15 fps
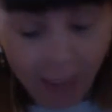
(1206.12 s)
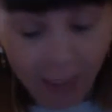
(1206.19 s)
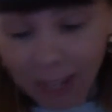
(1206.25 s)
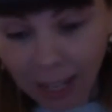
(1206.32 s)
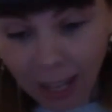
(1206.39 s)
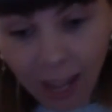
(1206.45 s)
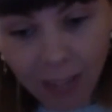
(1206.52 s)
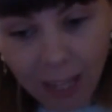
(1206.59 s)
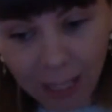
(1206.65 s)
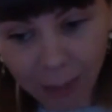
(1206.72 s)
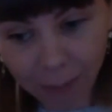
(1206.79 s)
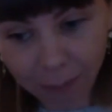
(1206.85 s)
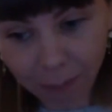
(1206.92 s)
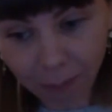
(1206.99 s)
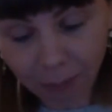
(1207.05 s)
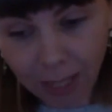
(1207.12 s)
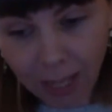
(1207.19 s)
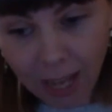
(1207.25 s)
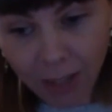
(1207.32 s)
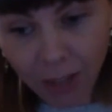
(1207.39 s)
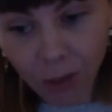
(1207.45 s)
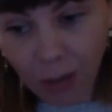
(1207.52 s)
I think
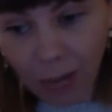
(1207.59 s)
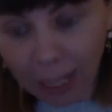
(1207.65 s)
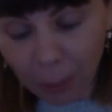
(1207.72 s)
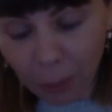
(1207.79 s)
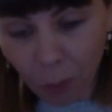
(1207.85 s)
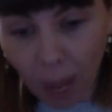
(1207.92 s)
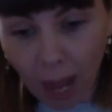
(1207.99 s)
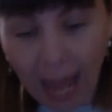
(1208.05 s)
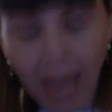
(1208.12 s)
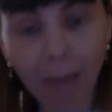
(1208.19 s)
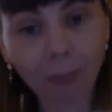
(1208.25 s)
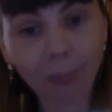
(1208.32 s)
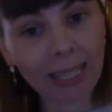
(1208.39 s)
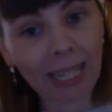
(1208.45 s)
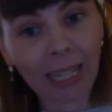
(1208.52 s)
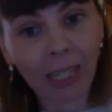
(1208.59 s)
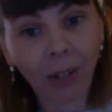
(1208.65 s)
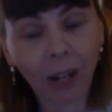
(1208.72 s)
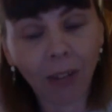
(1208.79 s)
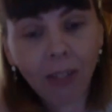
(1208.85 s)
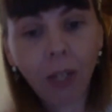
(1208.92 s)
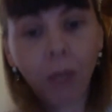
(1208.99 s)
Australian YA in particular,
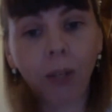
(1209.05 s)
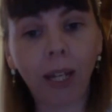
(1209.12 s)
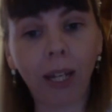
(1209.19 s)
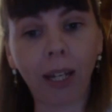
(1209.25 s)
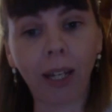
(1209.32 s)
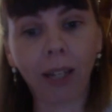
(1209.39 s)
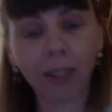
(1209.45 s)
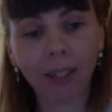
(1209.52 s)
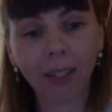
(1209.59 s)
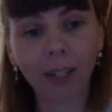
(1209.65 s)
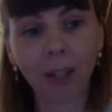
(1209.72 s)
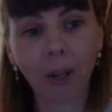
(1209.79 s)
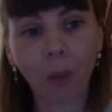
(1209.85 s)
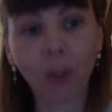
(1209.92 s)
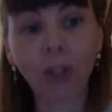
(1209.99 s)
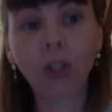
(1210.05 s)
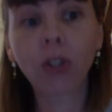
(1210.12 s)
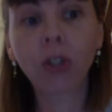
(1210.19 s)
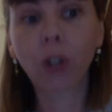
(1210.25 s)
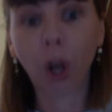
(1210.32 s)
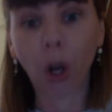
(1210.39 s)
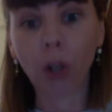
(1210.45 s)
I think we're
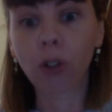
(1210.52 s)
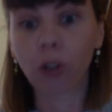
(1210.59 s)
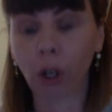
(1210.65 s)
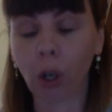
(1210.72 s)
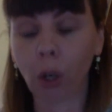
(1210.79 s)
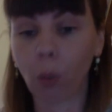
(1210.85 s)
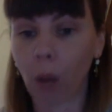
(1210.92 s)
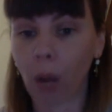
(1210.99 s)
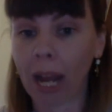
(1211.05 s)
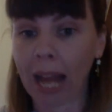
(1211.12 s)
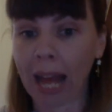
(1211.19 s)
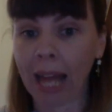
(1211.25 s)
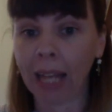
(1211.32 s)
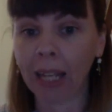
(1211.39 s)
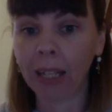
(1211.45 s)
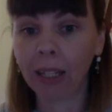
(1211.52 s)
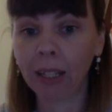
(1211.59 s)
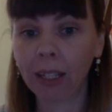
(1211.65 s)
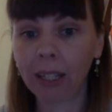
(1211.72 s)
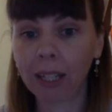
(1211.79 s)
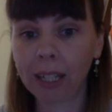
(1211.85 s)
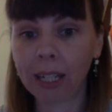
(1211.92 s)
so strong at YA
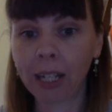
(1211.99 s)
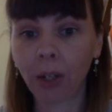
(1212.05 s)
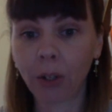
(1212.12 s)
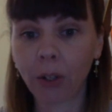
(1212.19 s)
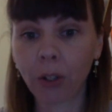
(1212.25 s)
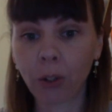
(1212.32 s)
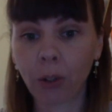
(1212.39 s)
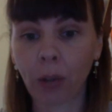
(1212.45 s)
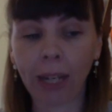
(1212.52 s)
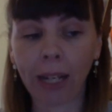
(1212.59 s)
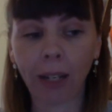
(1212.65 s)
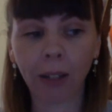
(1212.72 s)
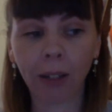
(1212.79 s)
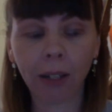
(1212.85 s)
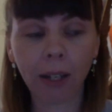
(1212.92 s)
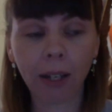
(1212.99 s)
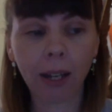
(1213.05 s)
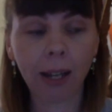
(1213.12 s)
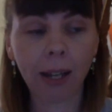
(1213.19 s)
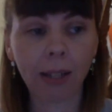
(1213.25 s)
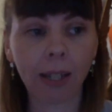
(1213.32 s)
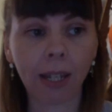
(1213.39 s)
here in Australia
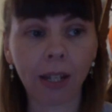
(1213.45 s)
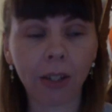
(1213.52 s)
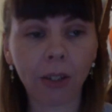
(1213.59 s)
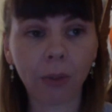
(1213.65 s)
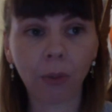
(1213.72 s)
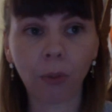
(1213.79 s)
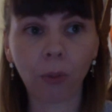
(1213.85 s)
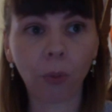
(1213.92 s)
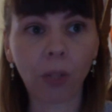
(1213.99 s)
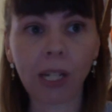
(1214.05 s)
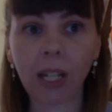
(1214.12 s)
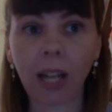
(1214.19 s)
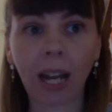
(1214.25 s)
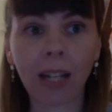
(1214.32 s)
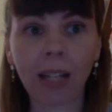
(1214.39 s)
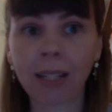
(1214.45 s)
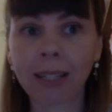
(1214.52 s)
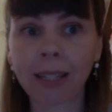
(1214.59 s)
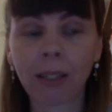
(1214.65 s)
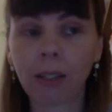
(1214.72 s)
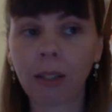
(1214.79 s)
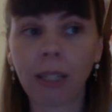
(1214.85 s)
that really I could
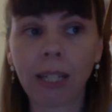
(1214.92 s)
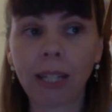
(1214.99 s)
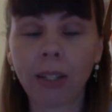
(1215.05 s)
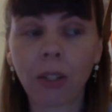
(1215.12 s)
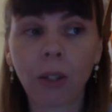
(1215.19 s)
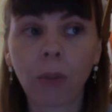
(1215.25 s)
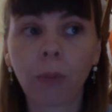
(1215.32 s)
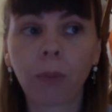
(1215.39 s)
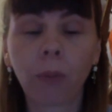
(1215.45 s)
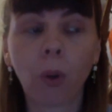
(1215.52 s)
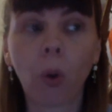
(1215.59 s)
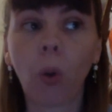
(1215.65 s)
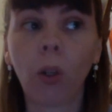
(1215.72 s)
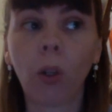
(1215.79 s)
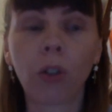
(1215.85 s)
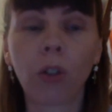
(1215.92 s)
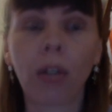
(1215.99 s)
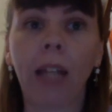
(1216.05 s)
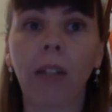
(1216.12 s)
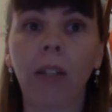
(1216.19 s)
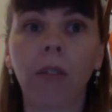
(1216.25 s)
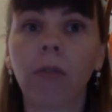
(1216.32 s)
just list all
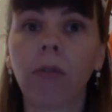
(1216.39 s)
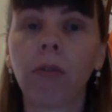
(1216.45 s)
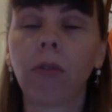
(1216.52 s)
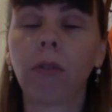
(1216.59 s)
Australian